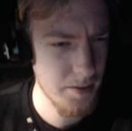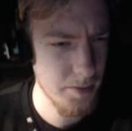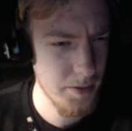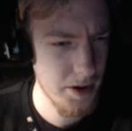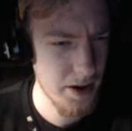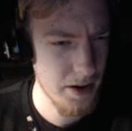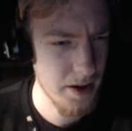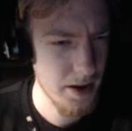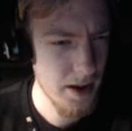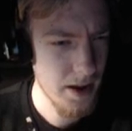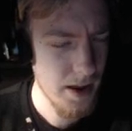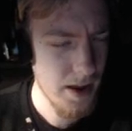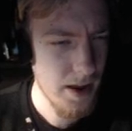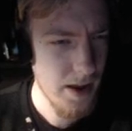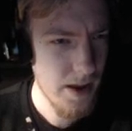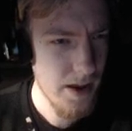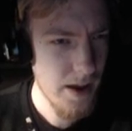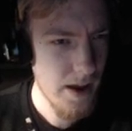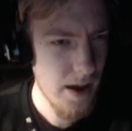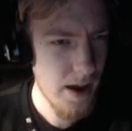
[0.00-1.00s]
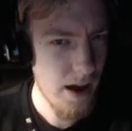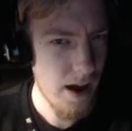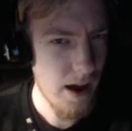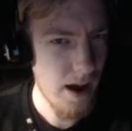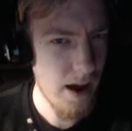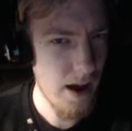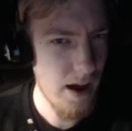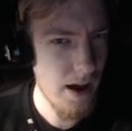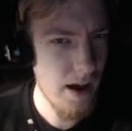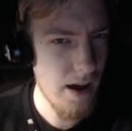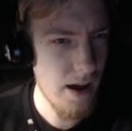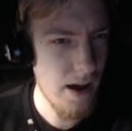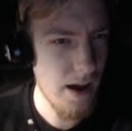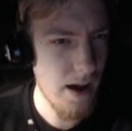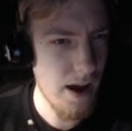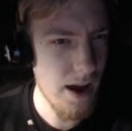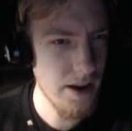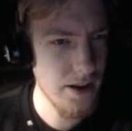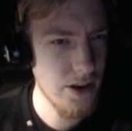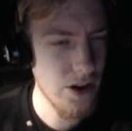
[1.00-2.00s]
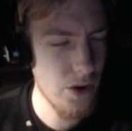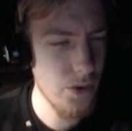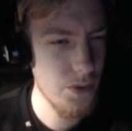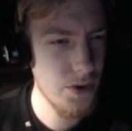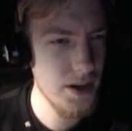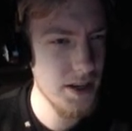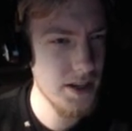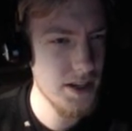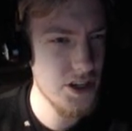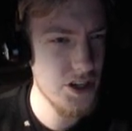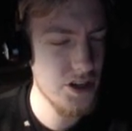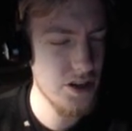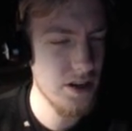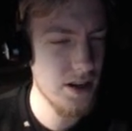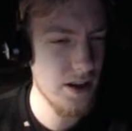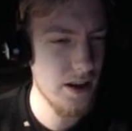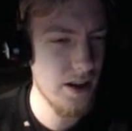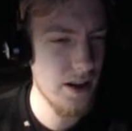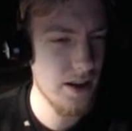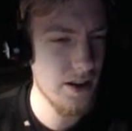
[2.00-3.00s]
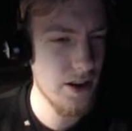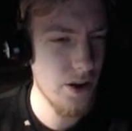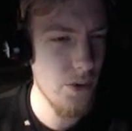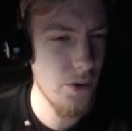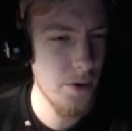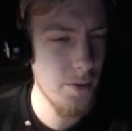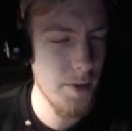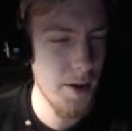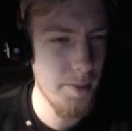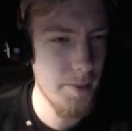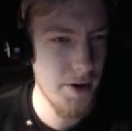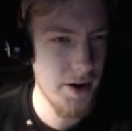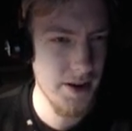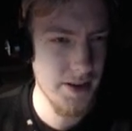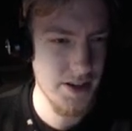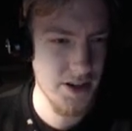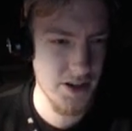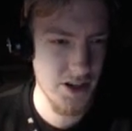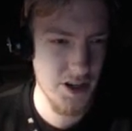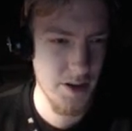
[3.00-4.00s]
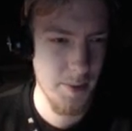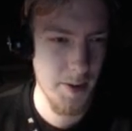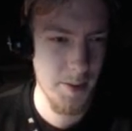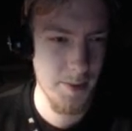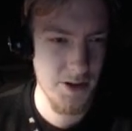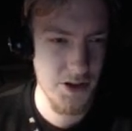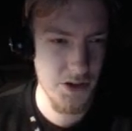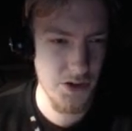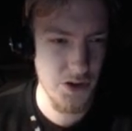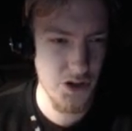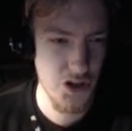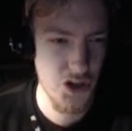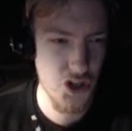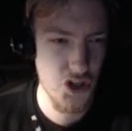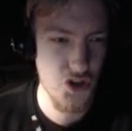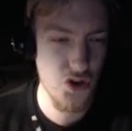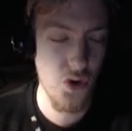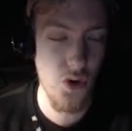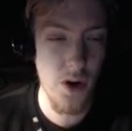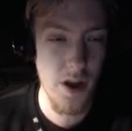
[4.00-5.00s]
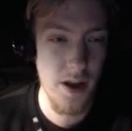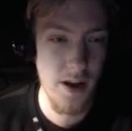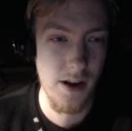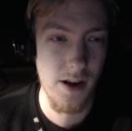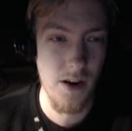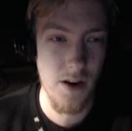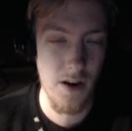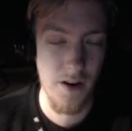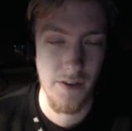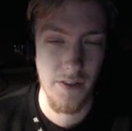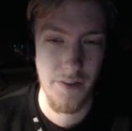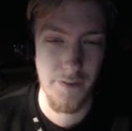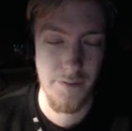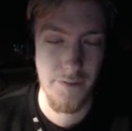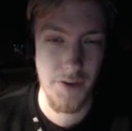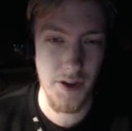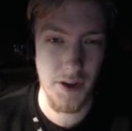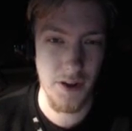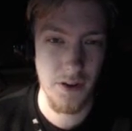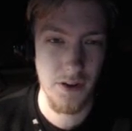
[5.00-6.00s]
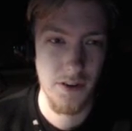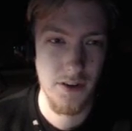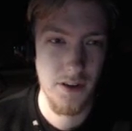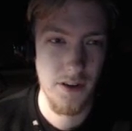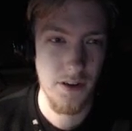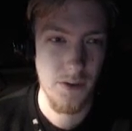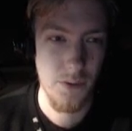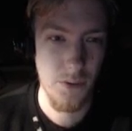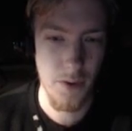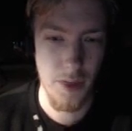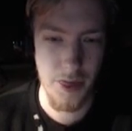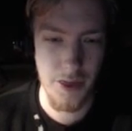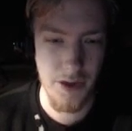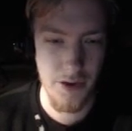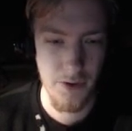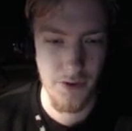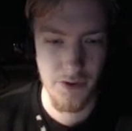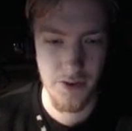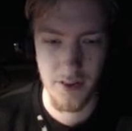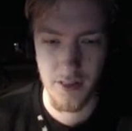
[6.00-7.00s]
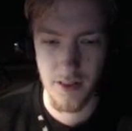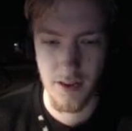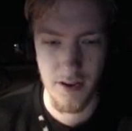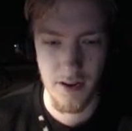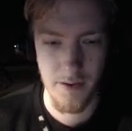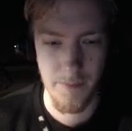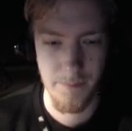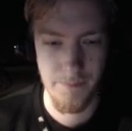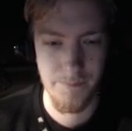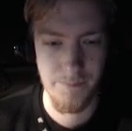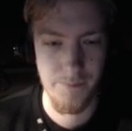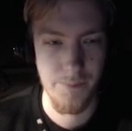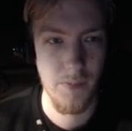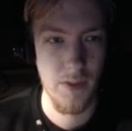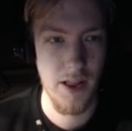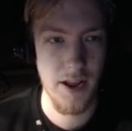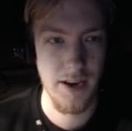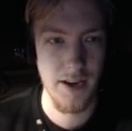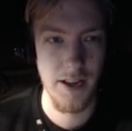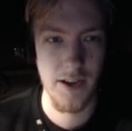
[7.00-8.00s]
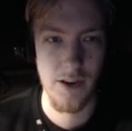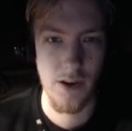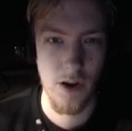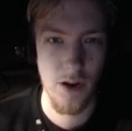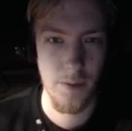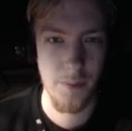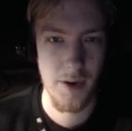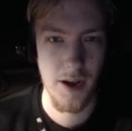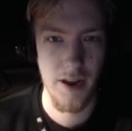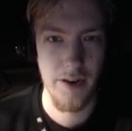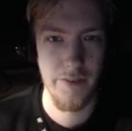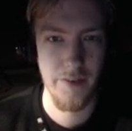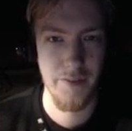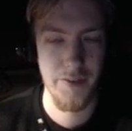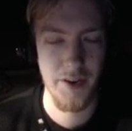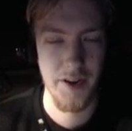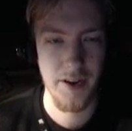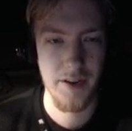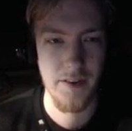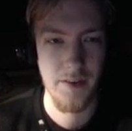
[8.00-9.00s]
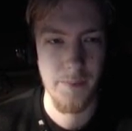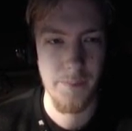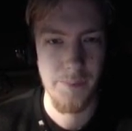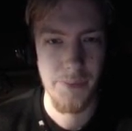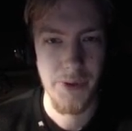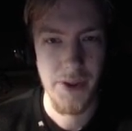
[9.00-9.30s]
to mind, I don't want my monster to be able to destroy a card on the field with using the Lightning Golem kind of effect,